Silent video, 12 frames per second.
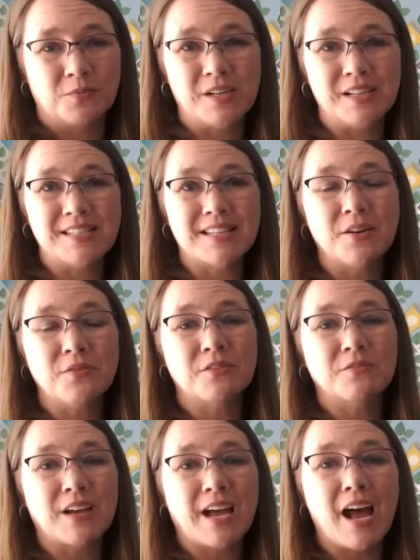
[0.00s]
What sound
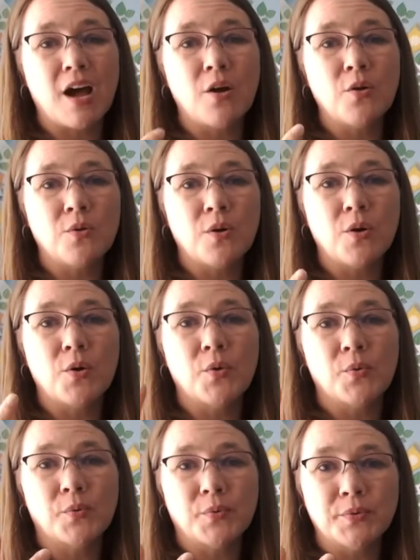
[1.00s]
of ow,
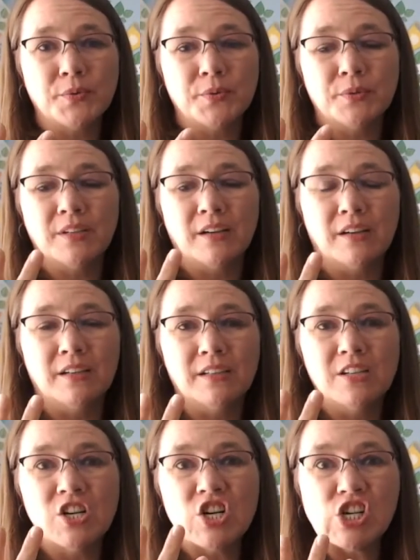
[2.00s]
oh, ooh,
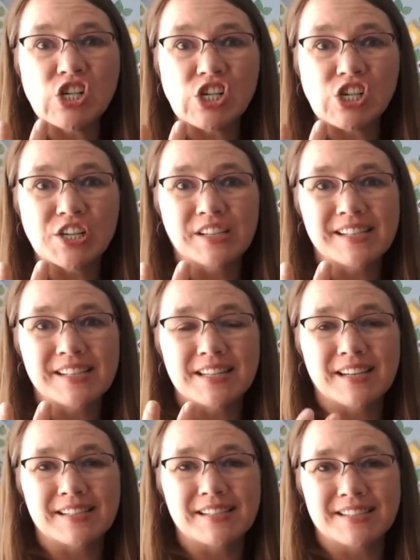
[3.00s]
uh, uh is
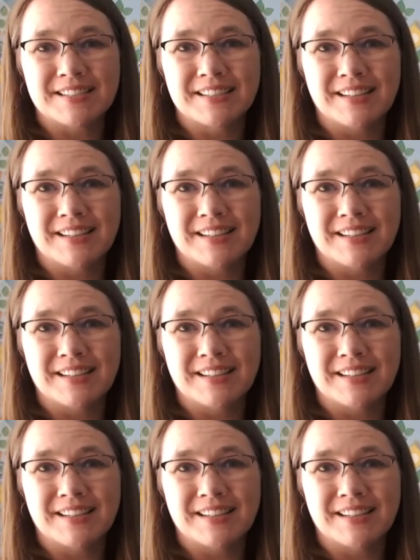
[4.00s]
this?